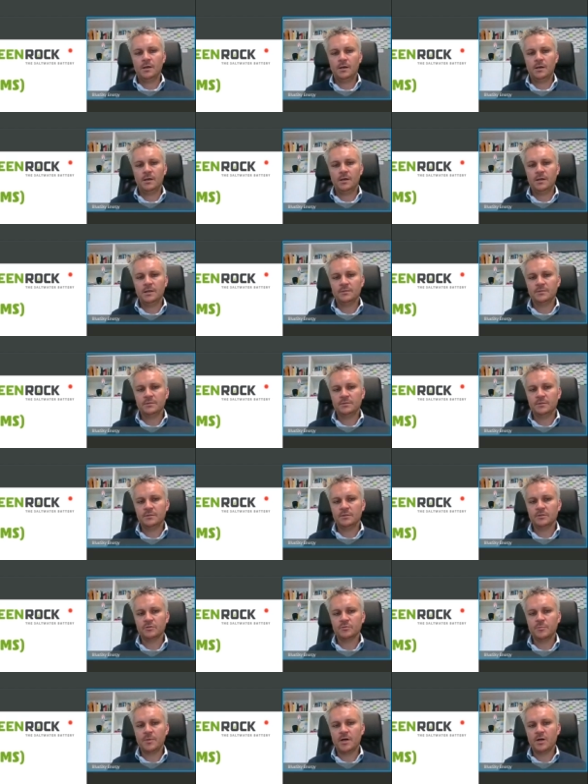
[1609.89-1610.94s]
It makes then
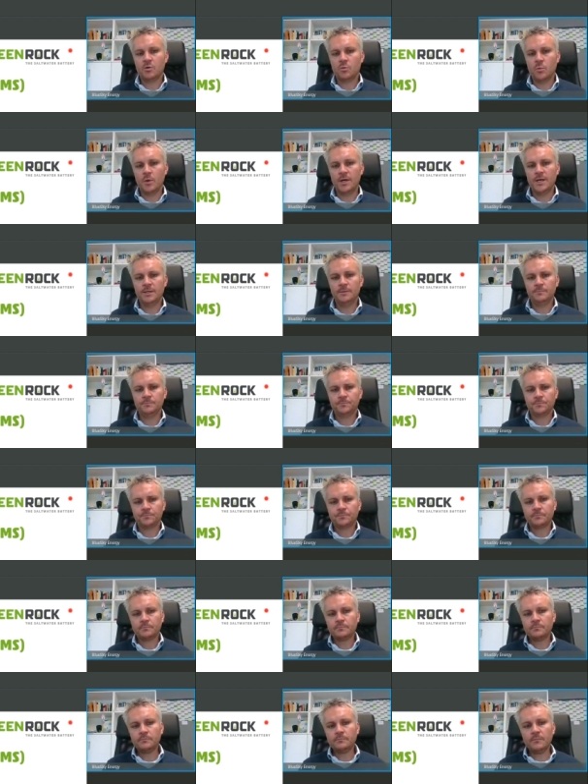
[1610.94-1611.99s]
also the energy
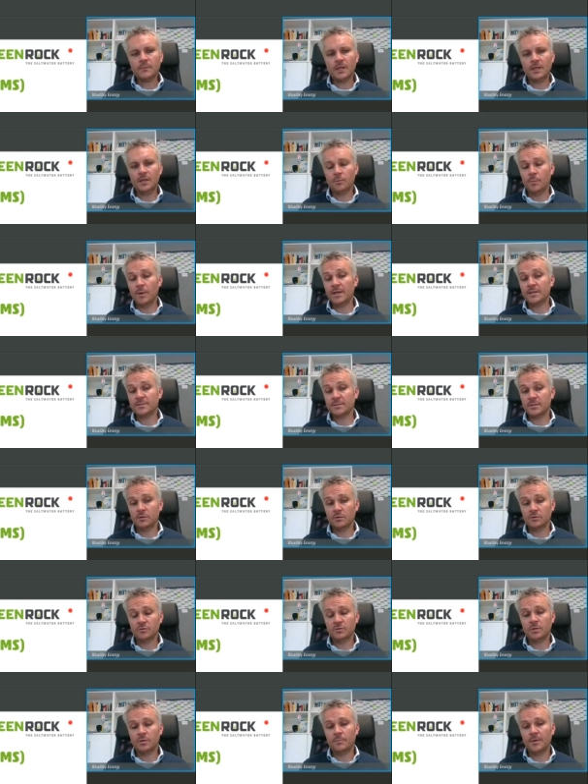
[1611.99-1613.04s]
management and
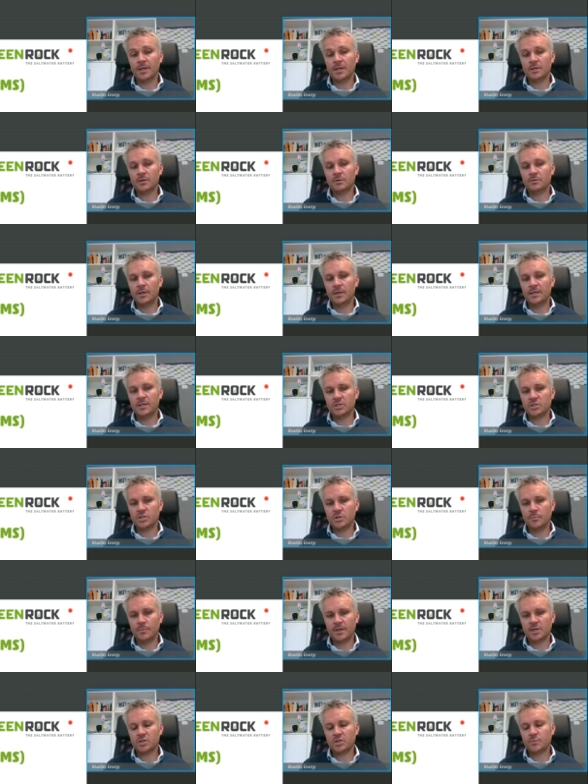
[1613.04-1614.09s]
distribution
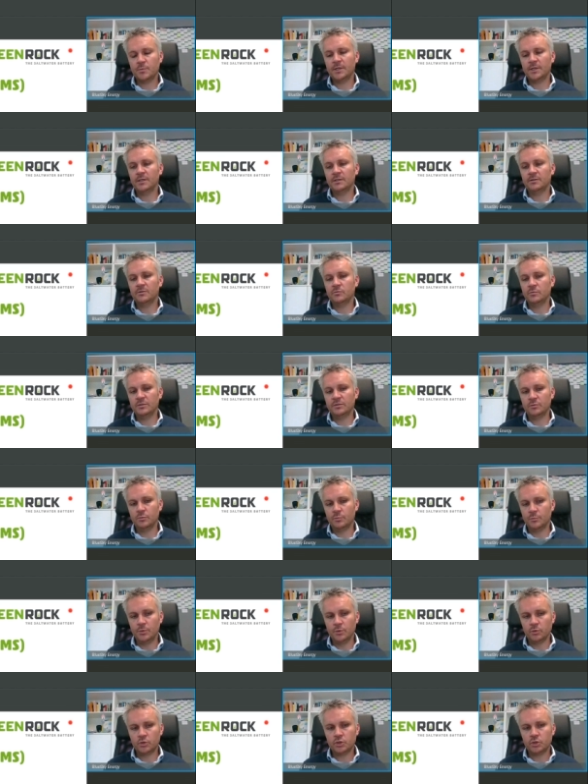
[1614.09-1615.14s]
and the
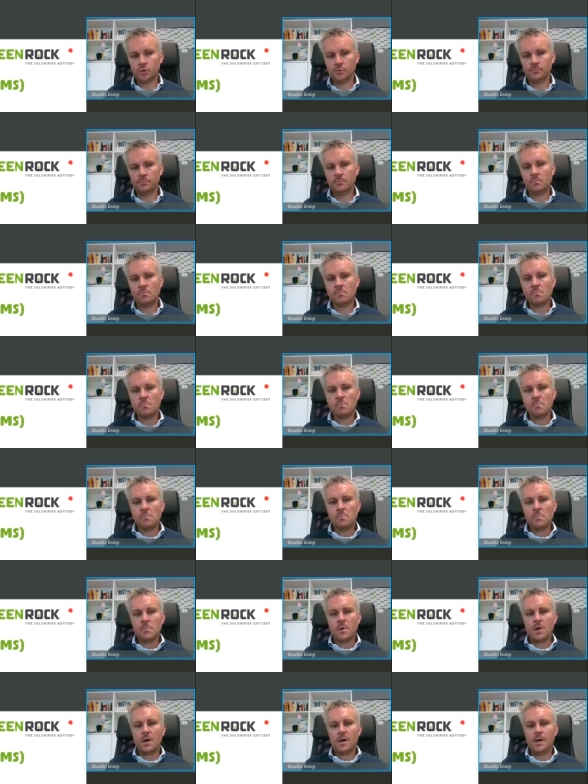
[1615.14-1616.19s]
online and offline
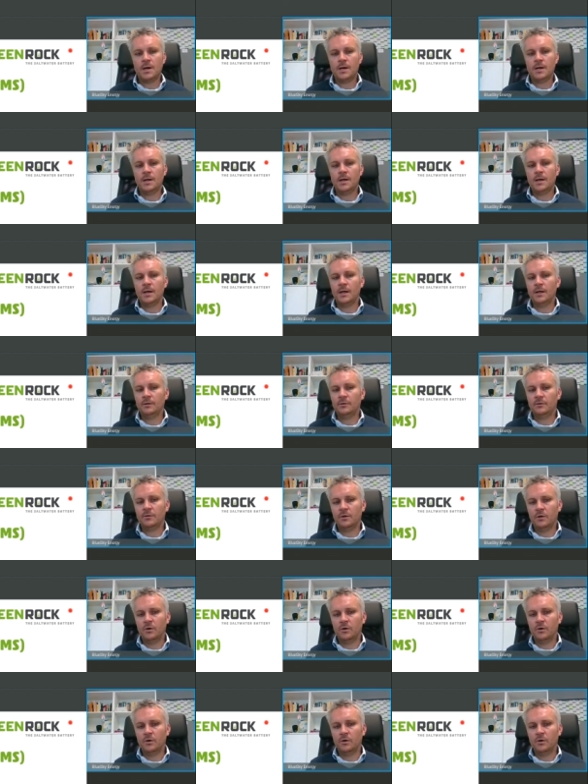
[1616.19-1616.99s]
battery control.